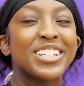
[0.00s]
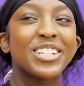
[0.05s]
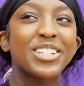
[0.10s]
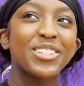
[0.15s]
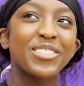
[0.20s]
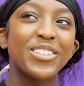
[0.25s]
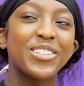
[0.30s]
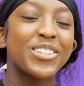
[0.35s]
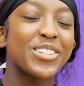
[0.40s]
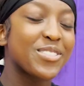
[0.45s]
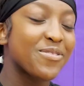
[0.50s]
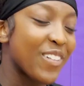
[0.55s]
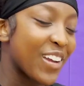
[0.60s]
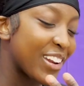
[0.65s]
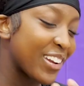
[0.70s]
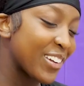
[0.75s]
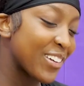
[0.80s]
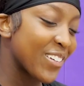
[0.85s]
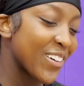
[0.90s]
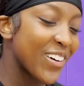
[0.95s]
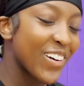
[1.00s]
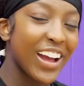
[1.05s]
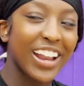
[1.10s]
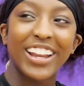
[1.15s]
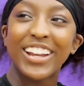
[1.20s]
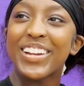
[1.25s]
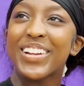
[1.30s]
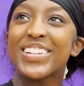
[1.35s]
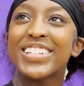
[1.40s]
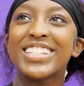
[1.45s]
You just made it grow. I
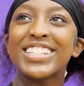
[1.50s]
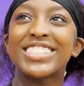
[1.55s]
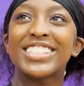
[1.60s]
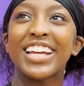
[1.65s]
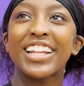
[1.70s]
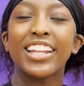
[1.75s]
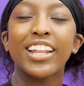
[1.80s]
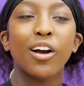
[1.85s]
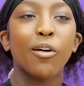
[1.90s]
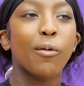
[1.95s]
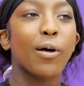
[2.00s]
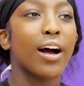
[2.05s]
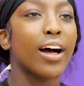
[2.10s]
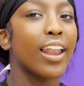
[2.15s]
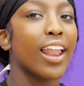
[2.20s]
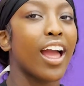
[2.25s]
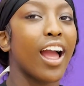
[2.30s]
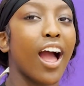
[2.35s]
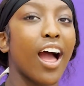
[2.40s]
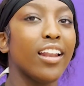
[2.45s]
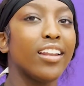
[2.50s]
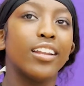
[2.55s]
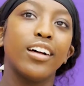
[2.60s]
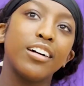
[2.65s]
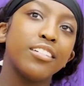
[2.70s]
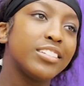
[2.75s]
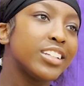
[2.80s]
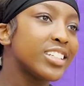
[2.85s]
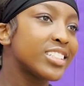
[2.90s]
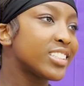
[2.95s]
didn't know she said that. Wow. Like, I
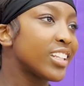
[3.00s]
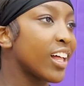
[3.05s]
love Niece.